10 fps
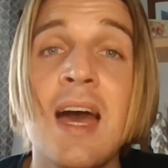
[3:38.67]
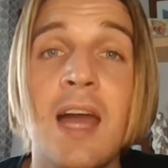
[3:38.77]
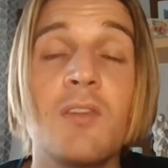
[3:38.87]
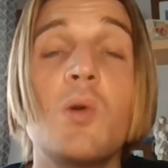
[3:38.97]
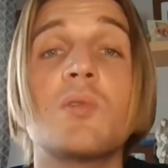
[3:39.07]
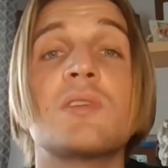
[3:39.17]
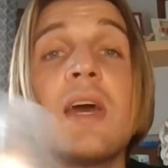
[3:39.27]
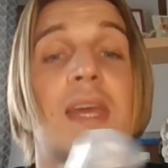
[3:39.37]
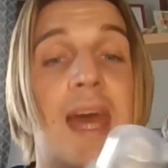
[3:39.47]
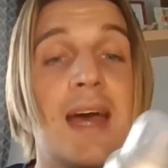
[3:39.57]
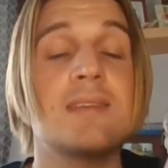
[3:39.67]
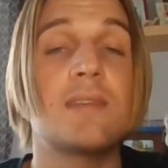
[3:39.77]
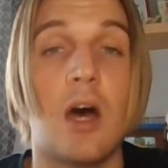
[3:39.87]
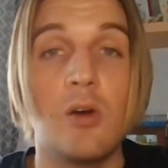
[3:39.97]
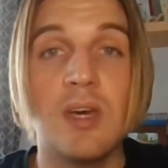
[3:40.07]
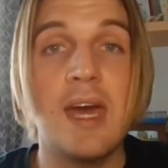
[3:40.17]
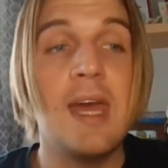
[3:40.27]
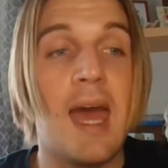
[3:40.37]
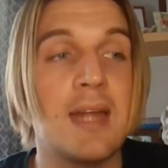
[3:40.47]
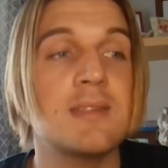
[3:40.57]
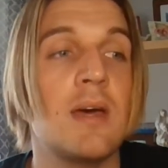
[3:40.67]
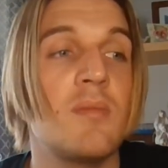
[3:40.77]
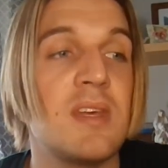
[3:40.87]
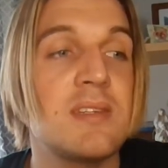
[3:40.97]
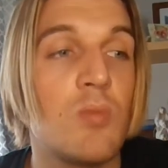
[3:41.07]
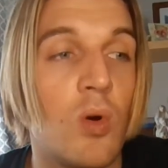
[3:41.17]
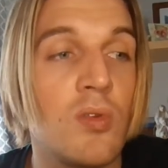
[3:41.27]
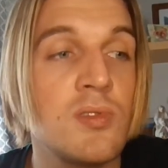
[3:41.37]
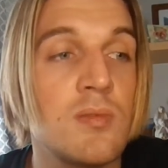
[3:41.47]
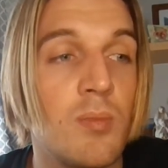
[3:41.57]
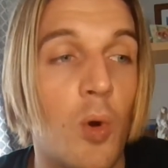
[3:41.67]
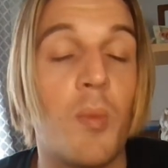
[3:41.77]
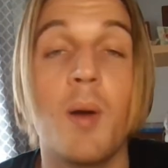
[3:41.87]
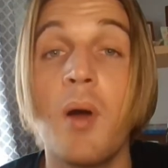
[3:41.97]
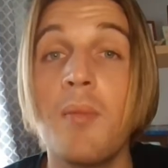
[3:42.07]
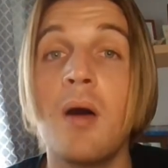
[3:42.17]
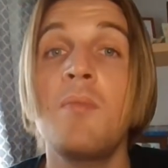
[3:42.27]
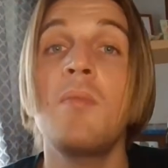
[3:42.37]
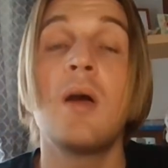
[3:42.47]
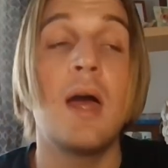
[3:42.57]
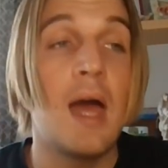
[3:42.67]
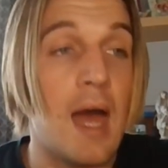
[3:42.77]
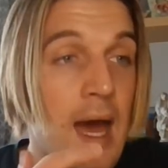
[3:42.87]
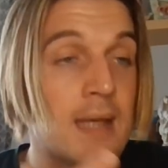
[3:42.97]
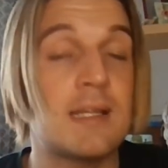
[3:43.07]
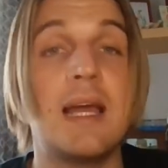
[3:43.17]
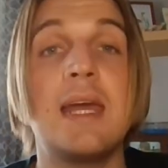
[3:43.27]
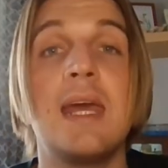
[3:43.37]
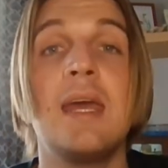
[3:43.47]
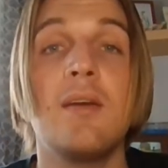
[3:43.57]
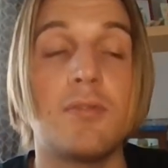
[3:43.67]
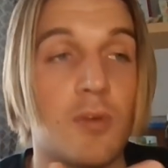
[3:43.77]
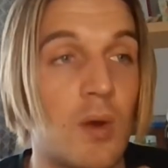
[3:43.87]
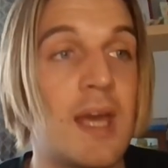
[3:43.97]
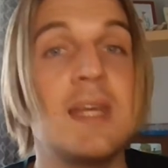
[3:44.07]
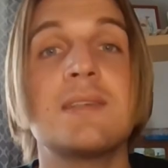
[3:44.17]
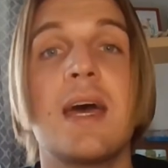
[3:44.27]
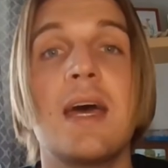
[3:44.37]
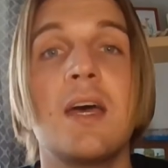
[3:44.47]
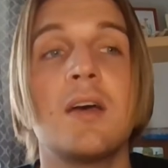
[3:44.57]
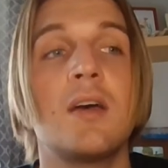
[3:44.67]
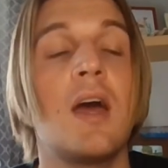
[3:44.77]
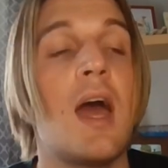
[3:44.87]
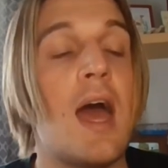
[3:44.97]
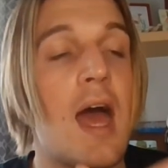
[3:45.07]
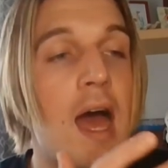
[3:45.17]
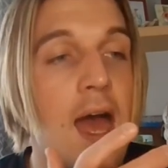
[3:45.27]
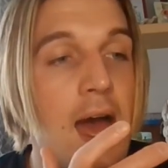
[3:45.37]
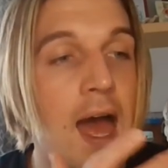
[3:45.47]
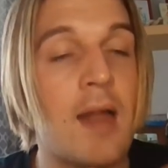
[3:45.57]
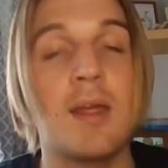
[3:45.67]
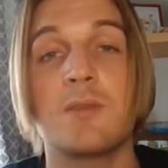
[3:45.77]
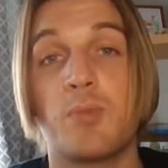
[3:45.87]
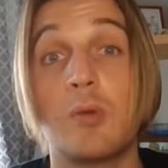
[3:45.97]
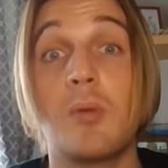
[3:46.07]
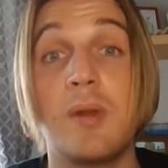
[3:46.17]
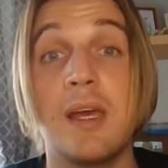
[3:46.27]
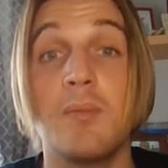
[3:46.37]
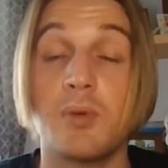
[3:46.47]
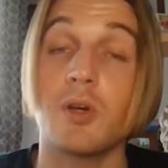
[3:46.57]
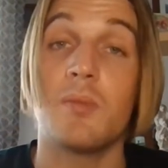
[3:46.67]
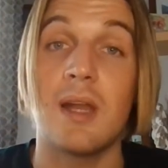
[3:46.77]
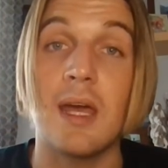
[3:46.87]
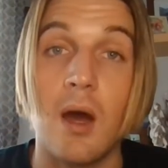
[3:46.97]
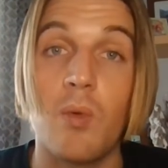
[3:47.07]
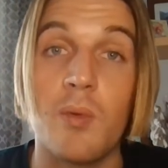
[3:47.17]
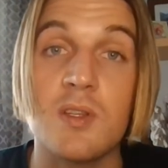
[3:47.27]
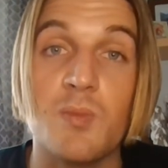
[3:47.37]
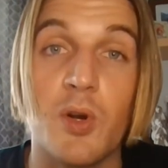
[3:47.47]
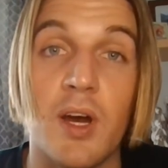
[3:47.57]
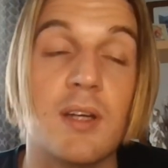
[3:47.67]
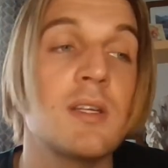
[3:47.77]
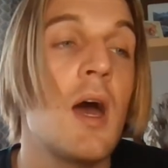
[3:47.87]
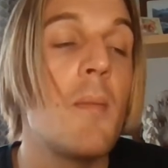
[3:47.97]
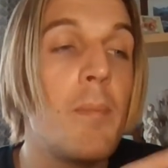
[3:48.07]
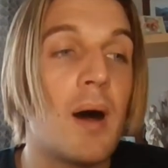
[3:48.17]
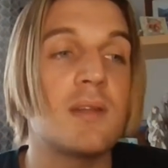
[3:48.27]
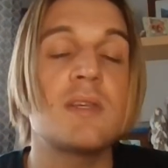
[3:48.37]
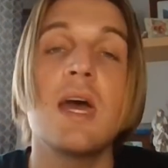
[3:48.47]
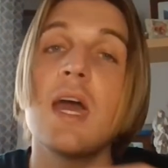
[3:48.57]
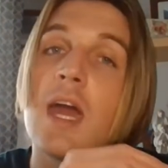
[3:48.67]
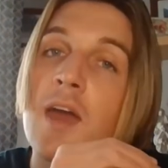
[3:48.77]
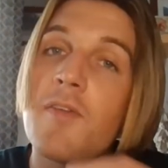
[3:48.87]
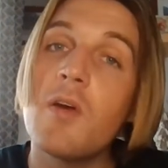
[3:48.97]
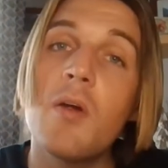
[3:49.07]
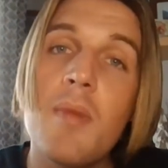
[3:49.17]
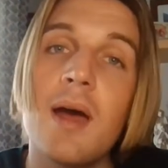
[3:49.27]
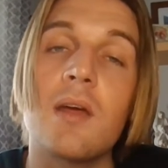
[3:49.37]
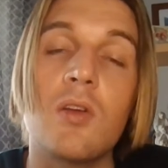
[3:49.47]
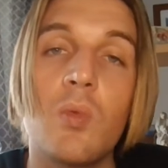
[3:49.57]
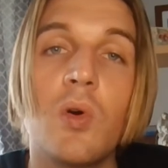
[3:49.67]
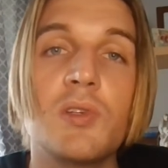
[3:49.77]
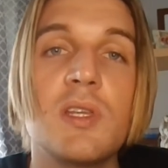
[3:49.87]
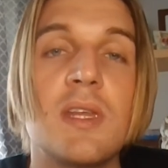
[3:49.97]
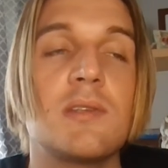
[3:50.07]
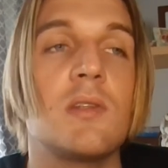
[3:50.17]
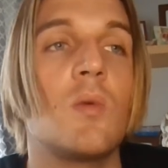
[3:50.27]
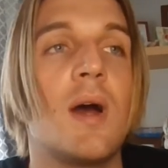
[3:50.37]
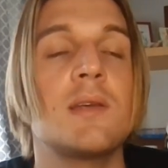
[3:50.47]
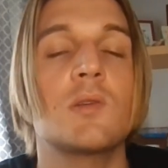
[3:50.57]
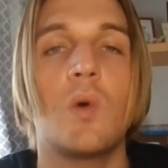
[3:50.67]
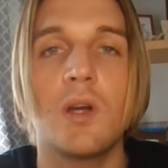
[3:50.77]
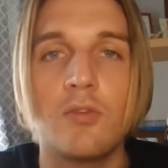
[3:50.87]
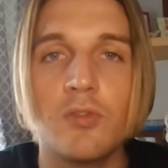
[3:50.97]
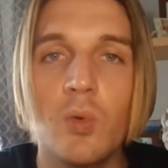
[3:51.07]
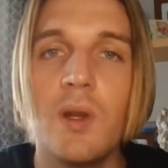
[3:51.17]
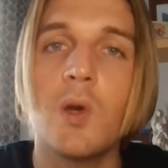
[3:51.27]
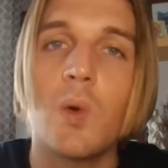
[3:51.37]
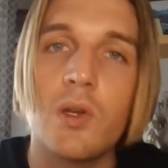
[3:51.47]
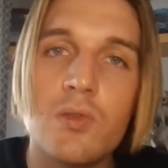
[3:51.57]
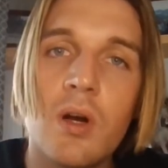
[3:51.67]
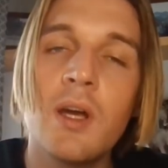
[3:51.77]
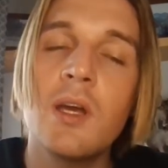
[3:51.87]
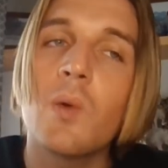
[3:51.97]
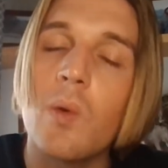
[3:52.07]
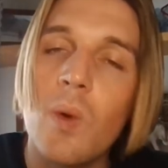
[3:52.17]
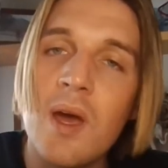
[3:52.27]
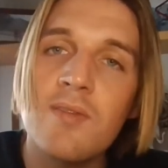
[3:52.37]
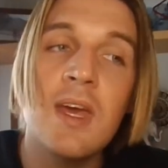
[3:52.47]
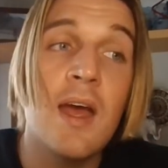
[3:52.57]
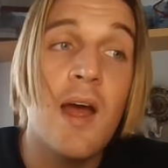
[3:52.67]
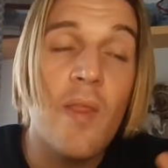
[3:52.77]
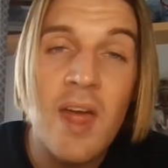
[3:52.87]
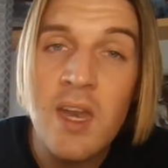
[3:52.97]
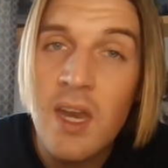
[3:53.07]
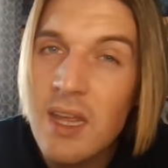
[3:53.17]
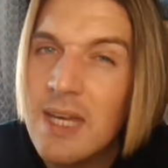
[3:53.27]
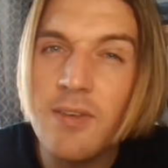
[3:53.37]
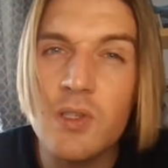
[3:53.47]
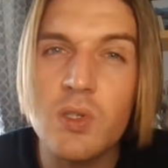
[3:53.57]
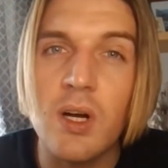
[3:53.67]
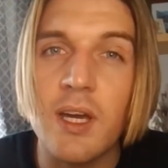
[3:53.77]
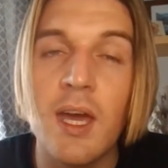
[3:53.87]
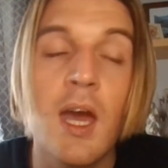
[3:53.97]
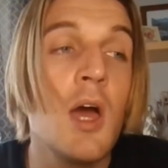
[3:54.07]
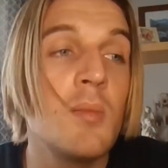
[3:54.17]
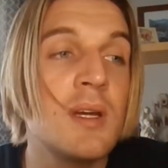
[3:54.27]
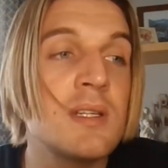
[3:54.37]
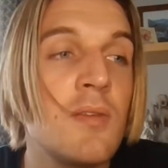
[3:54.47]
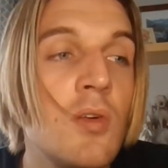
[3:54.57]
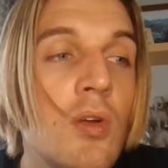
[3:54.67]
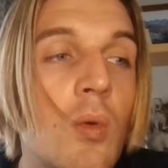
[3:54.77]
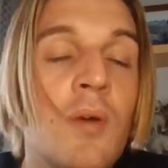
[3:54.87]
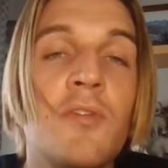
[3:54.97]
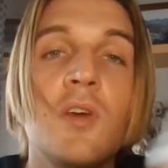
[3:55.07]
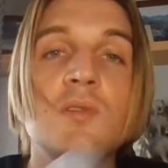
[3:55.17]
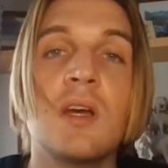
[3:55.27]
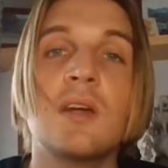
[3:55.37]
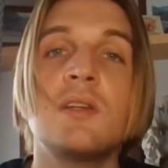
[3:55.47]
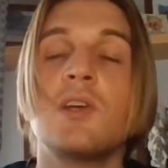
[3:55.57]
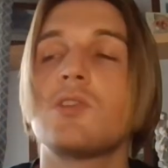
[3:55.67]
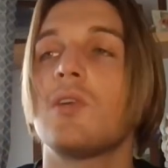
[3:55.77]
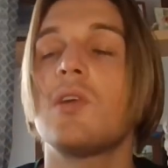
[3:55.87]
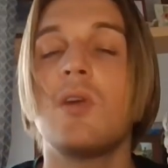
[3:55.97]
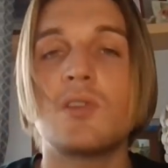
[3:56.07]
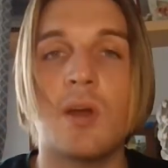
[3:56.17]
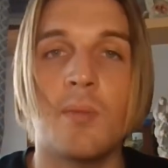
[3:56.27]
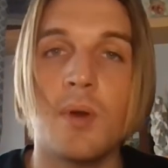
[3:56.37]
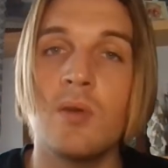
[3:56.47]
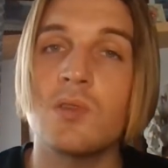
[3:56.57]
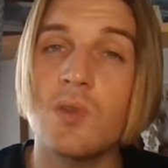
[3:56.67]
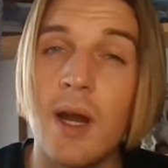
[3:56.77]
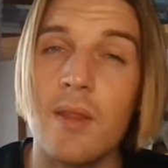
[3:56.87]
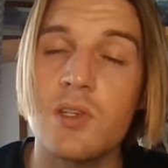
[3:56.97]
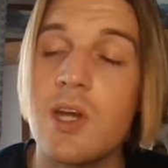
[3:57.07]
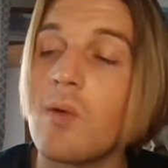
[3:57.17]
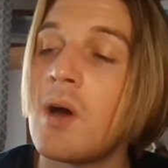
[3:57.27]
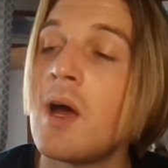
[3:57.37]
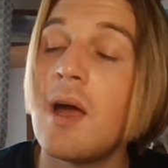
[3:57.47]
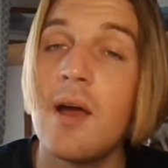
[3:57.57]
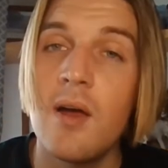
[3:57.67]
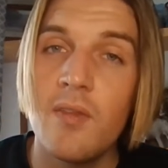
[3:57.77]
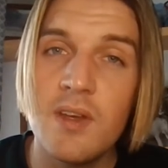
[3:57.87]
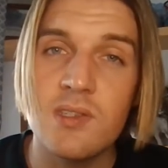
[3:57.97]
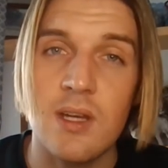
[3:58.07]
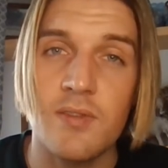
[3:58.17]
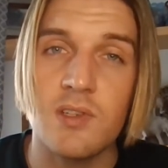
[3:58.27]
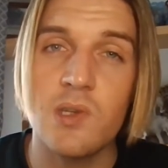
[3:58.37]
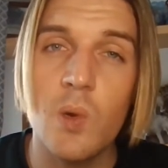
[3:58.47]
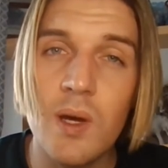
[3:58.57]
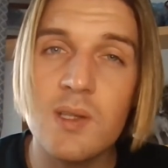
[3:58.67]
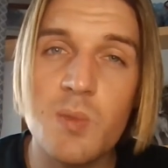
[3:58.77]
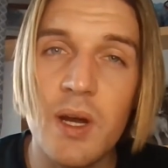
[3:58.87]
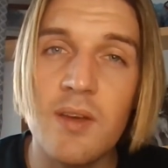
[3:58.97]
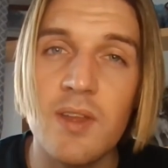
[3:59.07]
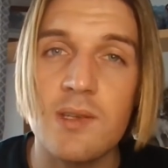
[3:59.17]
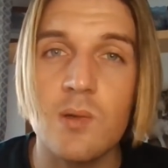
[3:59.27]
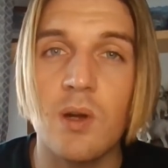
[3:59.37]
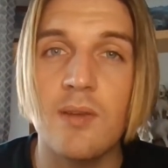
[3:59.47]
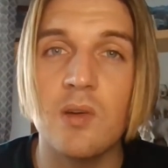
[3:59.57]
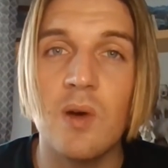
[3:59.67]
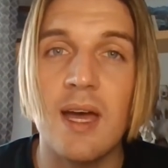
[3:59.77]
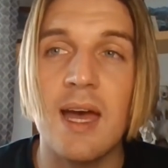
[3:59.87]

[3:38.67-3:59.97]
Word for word: And of course, yes, okay, hands up, this was bought by my mum as a lady for ladies' hair, and it's probably predominantly a woman's product. But if you're a man and you're watching this and your hair's quite unruly, quite dry, quite wavy, then give it a try. Because if you're not one for using conditioner and you use shampoo straight out of the shower, this stuff, just a quick spray of this all over your